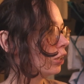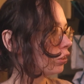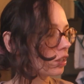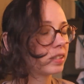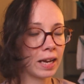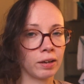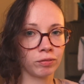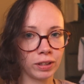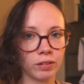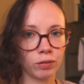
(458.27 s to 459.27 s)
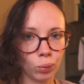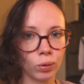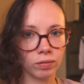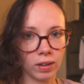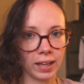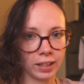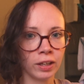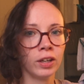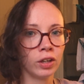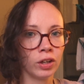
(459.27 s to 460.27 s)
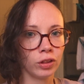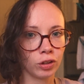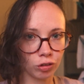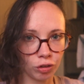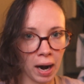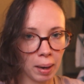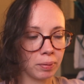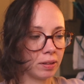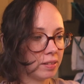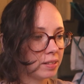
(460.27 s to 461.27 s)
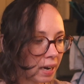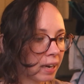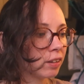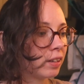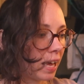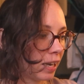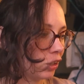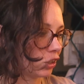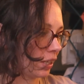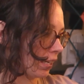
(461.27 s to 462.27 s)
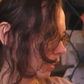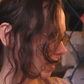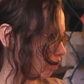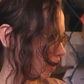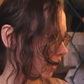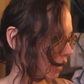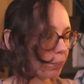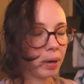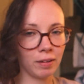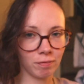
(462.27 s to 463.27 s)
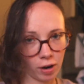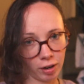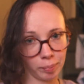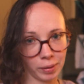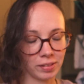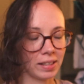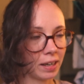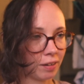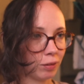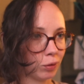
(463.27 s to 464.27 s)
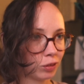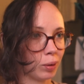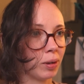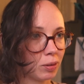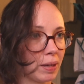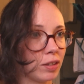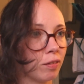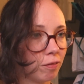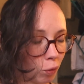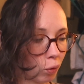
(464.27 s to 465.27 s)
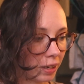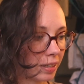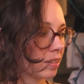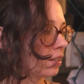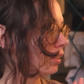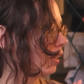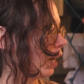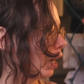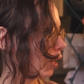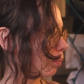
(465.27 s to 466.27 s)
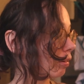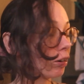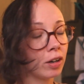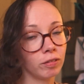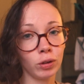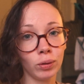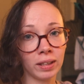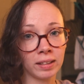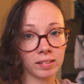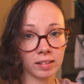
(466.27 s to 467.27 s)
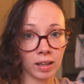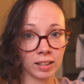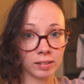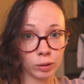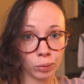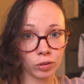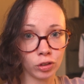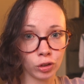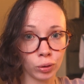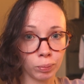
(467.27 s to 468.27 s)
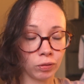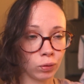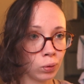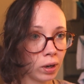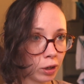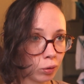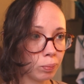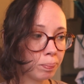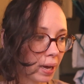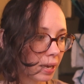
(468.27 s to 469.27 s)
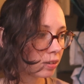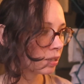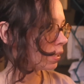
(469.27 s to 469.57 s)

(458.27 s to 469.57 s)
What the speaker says: Just getting rid of all of like the crap, the stagnant energy that has been in my environment, and I feel so much better for it. There are a few things I still want to do before I go to bed.